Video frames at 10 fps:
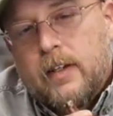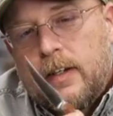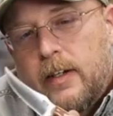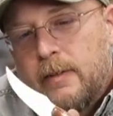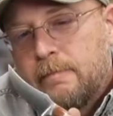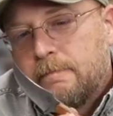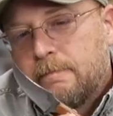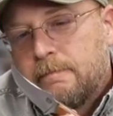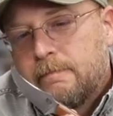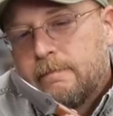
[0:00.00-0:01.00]
Um,
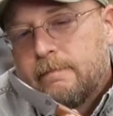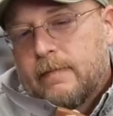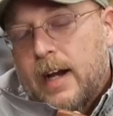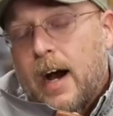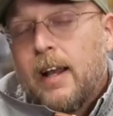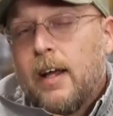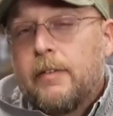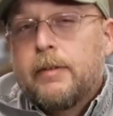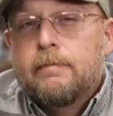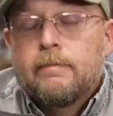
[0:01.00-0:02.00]
I love
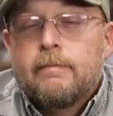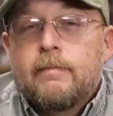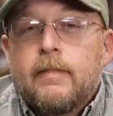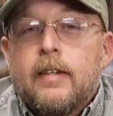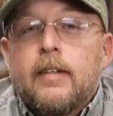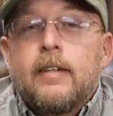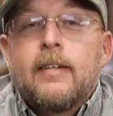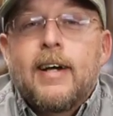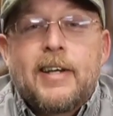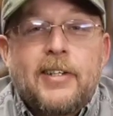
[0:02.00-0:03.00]
it.
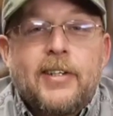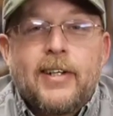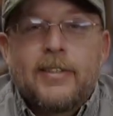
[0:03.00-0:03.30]
I'll catch you next